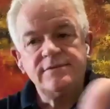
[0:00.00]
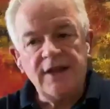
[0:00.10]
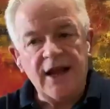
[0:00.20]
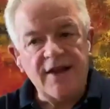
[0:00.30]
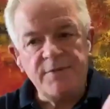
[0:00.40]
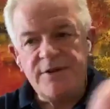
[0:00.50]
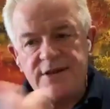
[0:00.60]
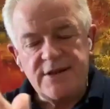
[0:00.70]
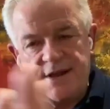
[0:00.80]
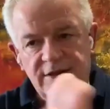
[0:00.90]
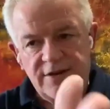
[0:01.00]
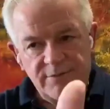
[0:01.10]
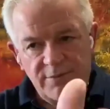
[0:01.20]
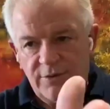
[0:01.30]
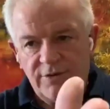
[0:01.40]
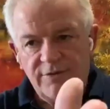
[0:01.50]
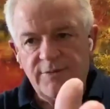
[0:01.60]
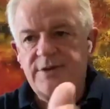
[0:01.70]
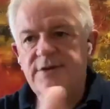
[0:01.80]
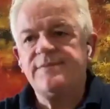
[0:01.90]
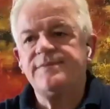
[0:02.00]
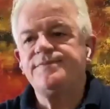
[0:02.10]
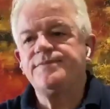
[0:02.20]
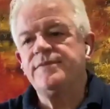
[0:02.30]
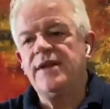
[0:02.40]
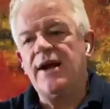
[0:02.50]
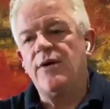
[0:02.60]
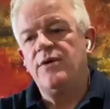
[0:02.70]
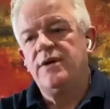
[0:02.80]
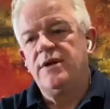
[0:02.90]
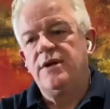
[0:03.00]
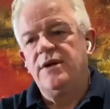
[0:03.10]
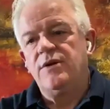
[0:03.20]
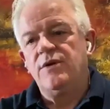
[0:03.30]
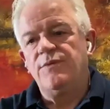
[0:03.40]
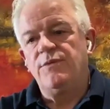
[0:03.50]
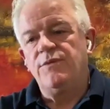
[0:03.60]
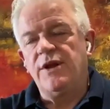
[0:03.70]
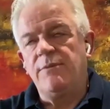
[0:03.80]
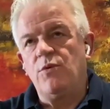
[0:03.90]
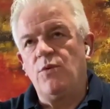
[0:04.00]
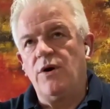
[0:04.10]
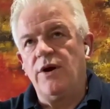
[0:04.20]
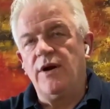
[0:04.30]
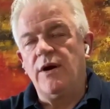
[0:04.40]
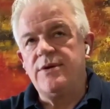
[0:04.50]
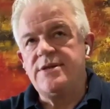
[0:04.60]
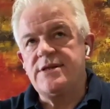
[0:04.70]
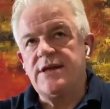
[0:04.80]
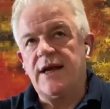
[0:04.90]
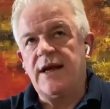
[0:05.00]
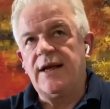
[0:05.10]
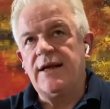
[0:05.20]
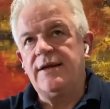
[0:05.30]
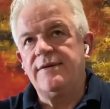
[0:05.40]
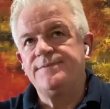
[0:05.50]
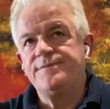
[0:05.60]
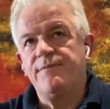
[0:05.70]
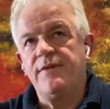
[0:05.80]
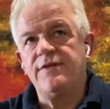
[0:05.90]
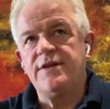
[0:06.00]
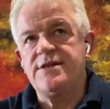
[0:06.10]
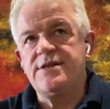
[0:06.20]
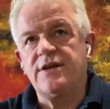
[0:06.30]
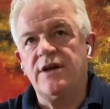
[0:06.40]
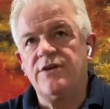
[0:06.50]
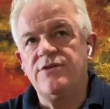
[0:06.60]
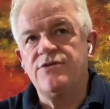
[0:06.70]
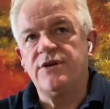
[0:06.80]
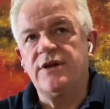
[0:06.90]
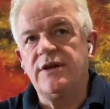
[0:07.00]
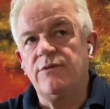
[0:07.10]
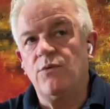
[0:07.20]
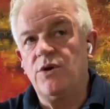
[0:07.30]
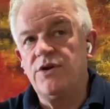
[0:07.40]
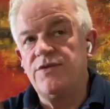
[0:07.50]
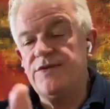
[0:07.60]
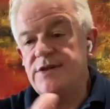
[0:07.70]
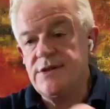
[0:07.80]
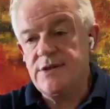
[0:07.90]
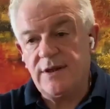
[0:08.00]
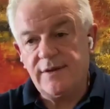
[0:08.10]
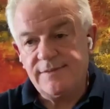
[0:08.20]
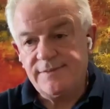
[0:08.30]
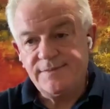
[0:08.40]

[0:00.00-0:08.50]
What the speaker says: There have been distinct improvements. Now, number one, I would say this is a country worth visiting.